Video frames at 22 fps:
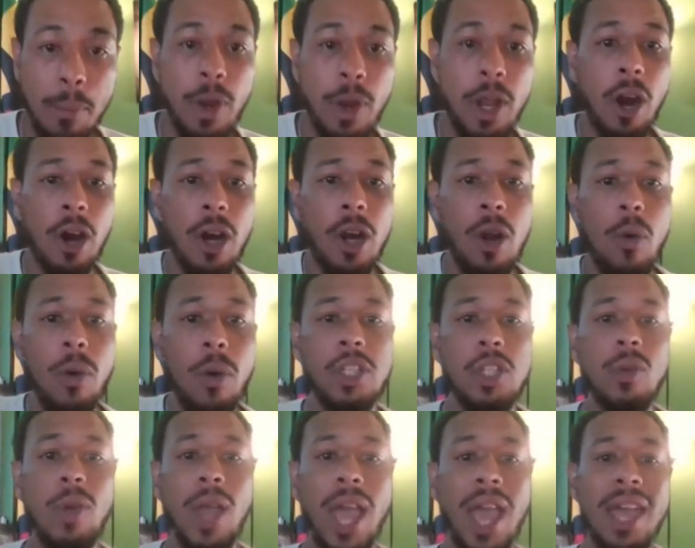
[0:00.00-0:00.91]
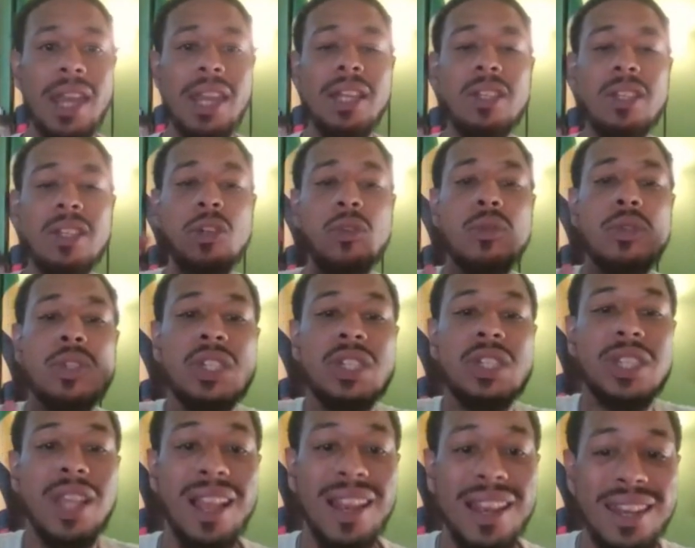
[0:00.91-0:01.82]
We are going to head into
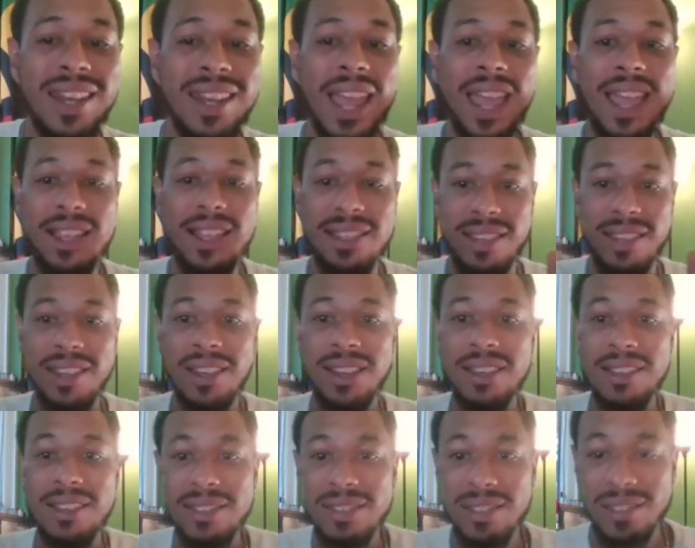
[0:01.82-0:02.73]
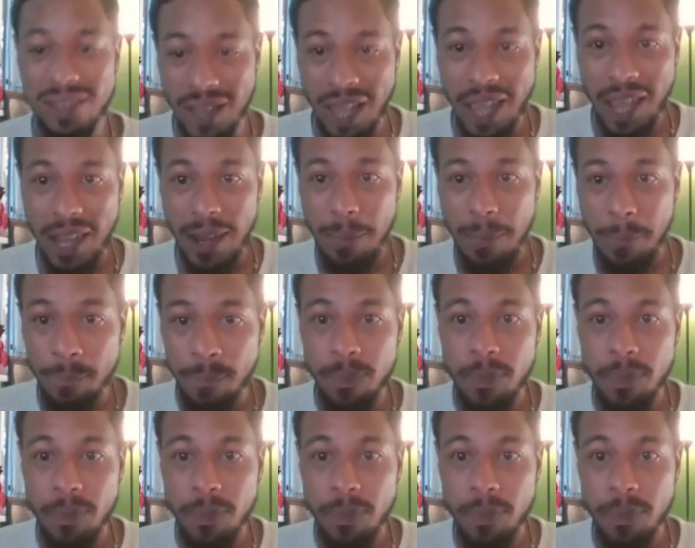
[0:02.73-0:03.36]
Sunday's slate.